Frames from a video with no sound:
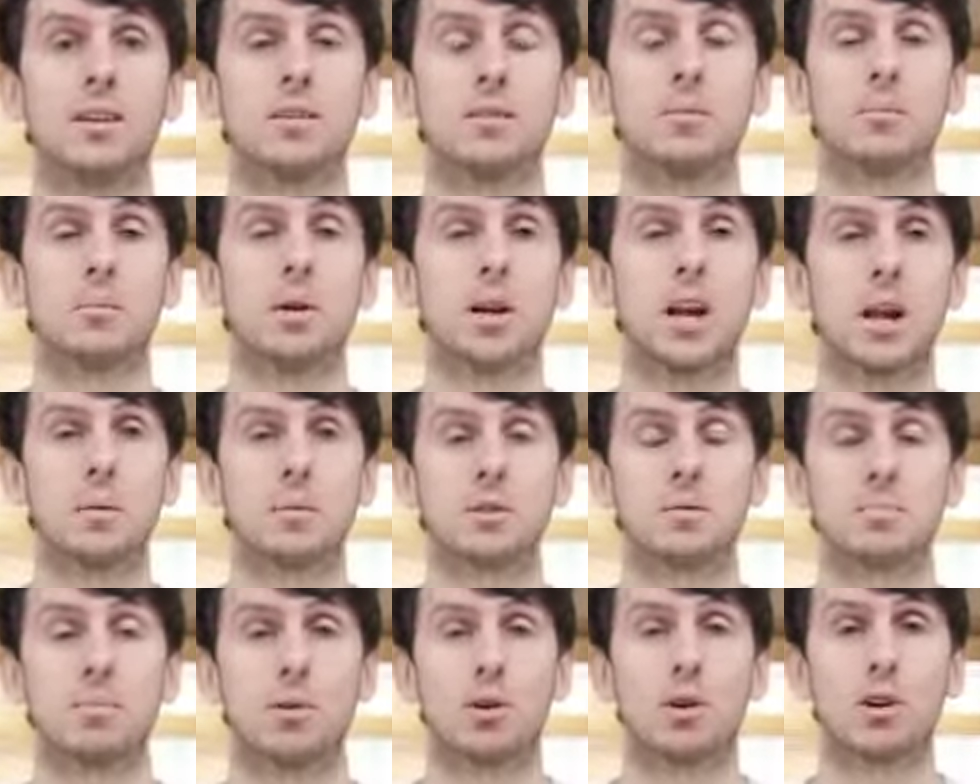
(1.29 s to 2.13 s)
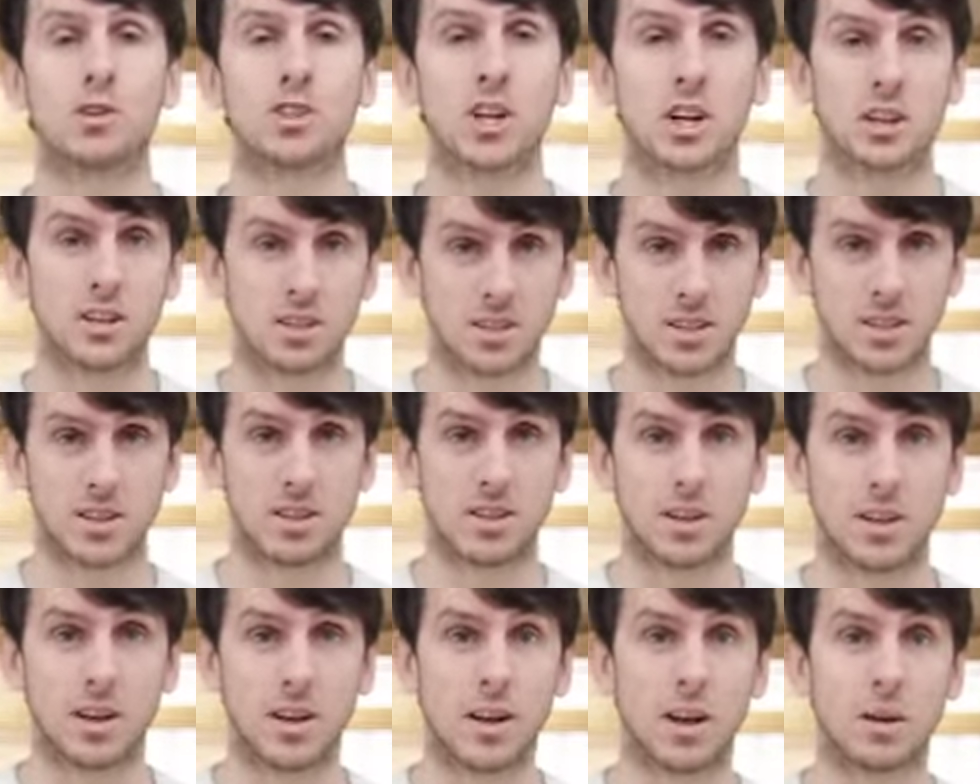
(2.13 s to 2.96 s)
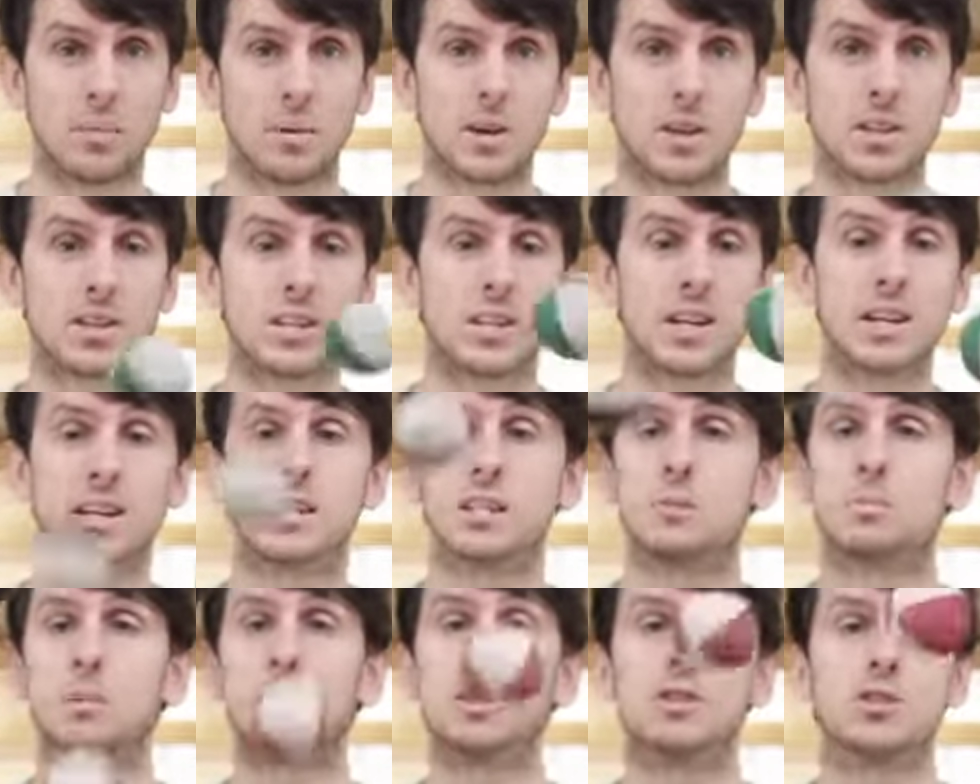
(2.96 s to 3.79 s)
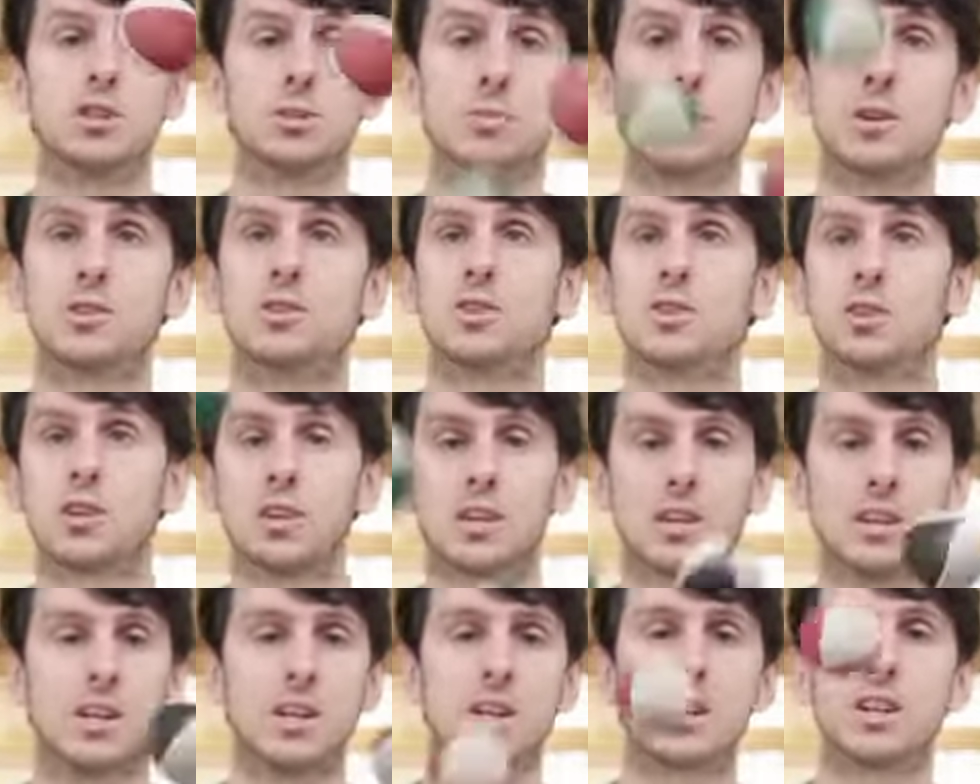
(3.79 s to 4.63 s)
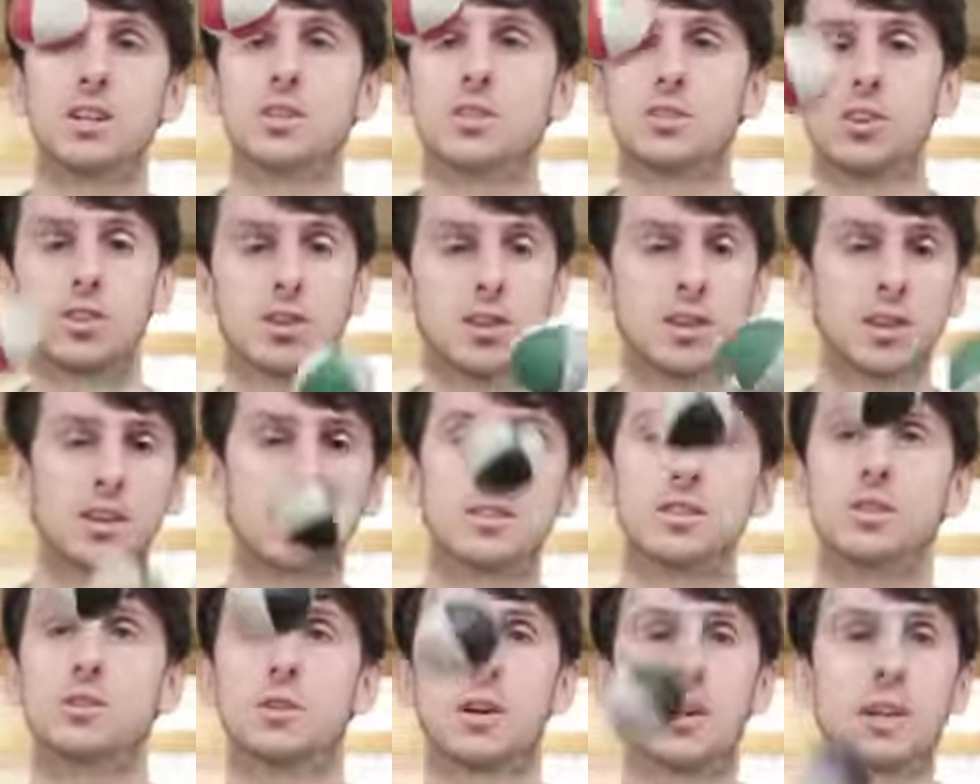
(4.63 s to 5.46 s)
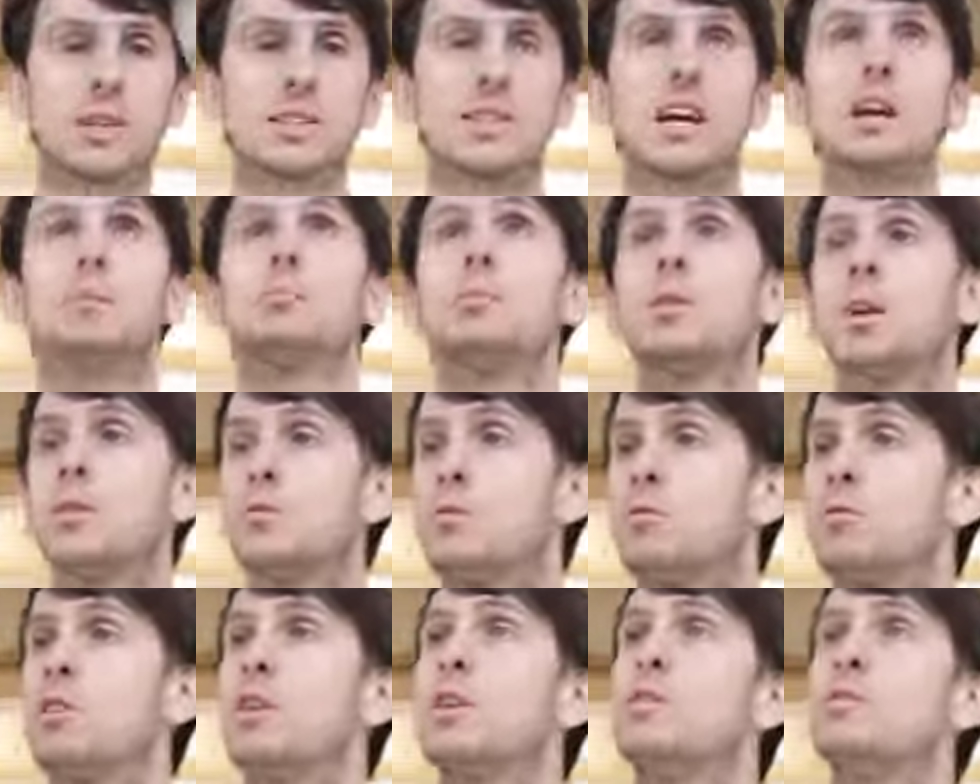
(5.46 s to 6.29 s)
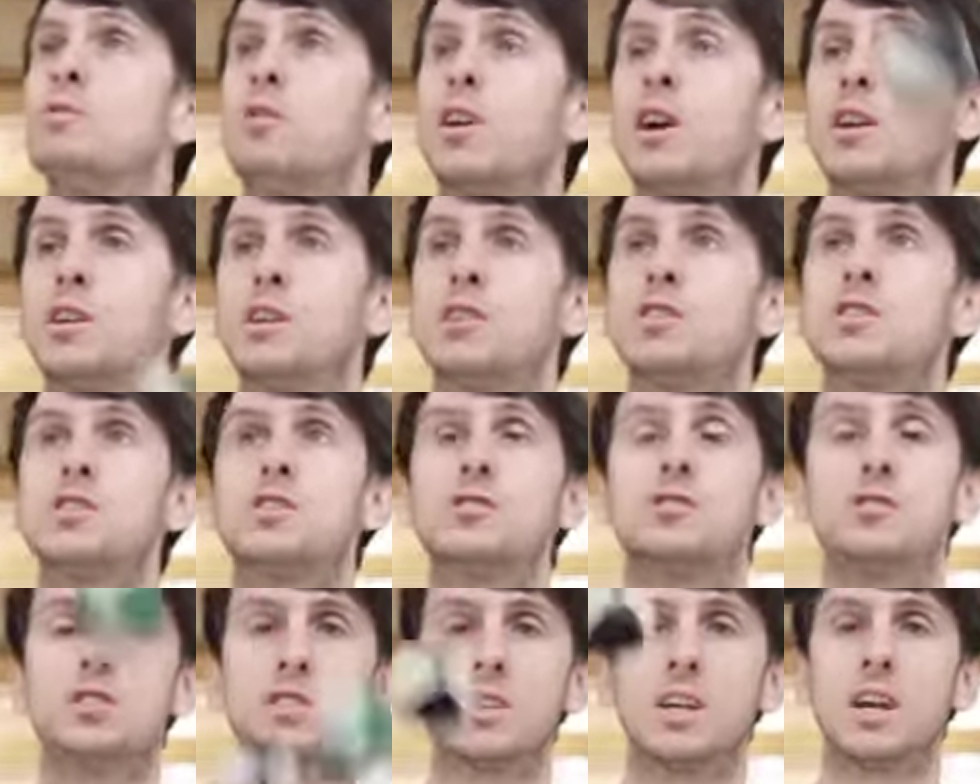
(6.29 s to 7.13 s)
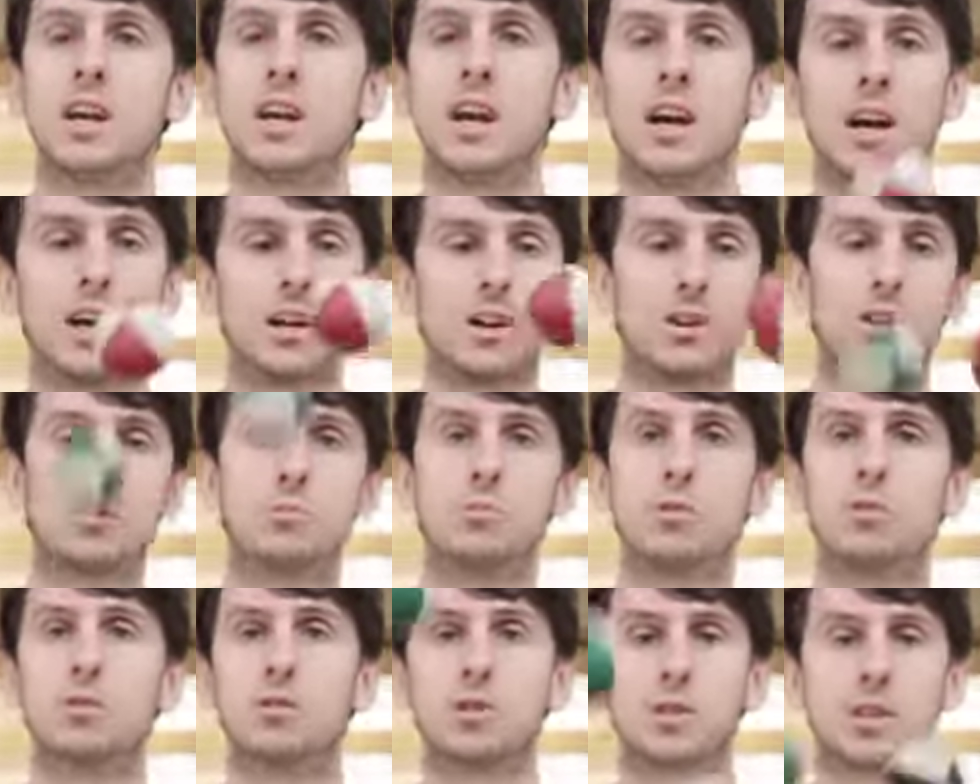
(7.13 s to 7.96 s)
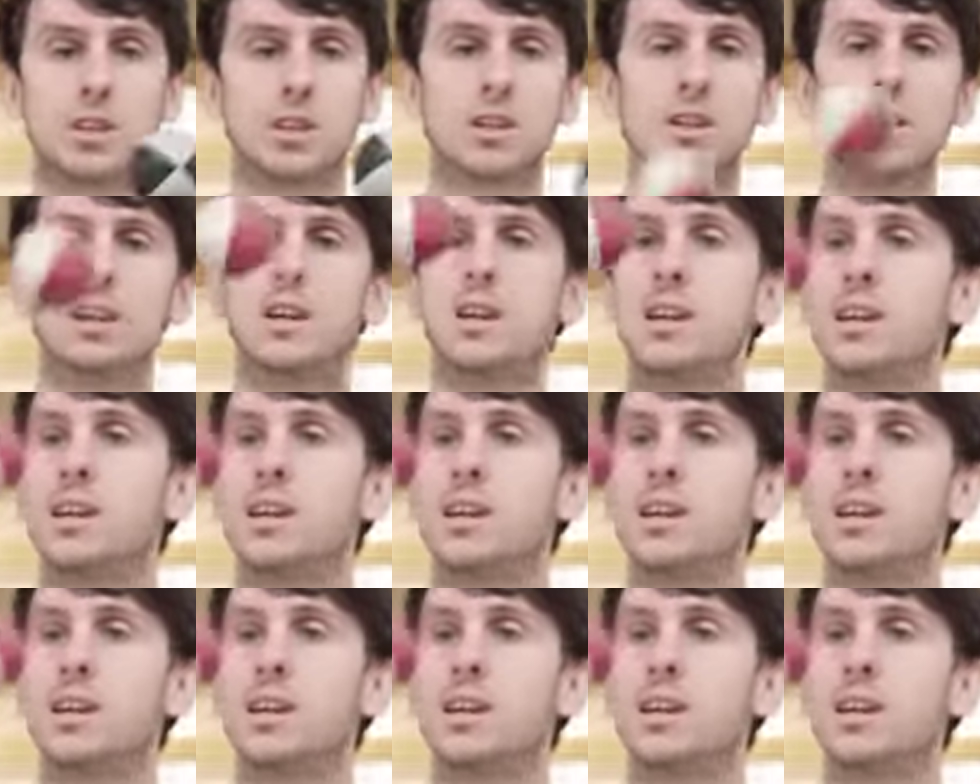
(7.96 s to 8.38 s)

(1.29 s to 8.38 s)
My name is Paul Shaughnessy and I'm here today to speak to you about juggling. Juggling is a great example of a very fine-tuned and learned motor skill.